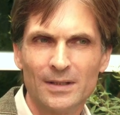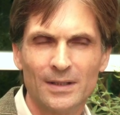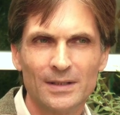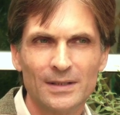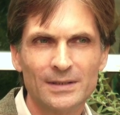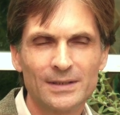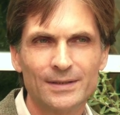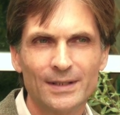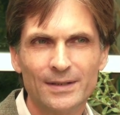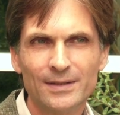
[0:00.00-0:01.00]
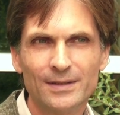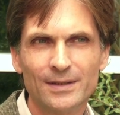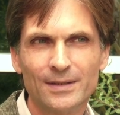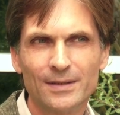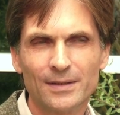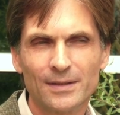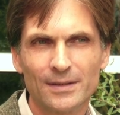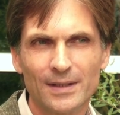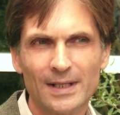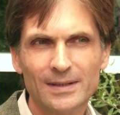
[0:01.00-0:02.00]
Is there anything
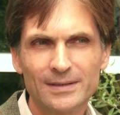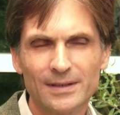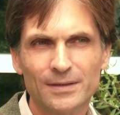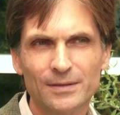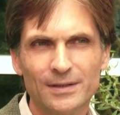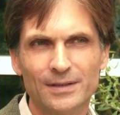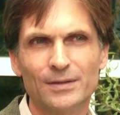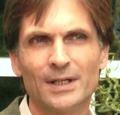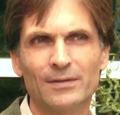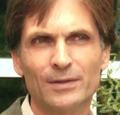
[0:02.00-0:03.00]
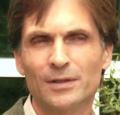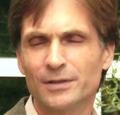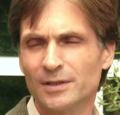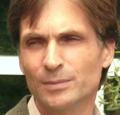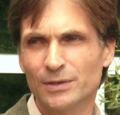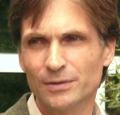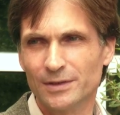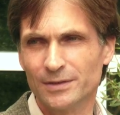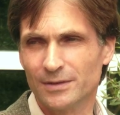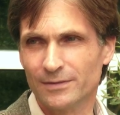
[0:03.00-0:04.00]
else that you think you have
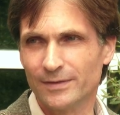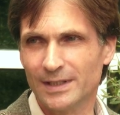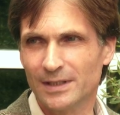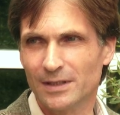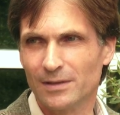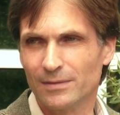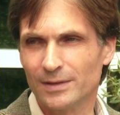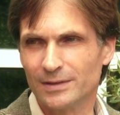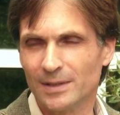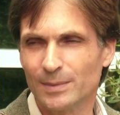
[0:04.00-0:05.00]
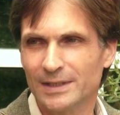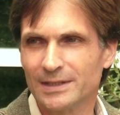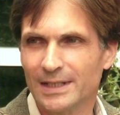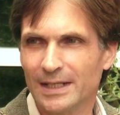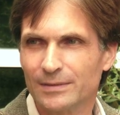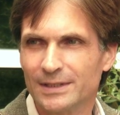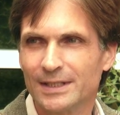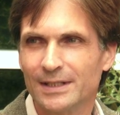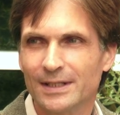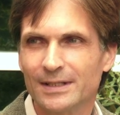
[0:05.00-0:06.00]
contributed to the field of Japanese language
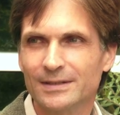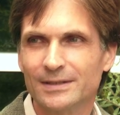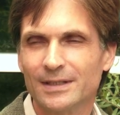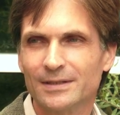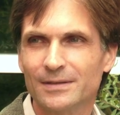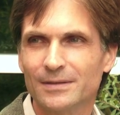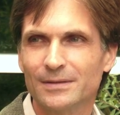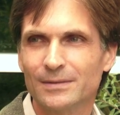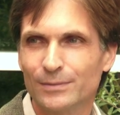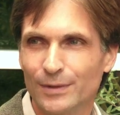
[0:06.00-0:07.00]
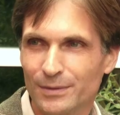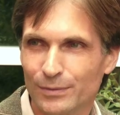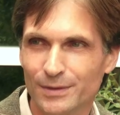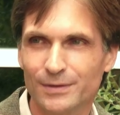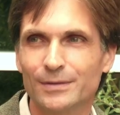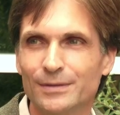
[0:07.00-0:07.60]
didactics that you want to?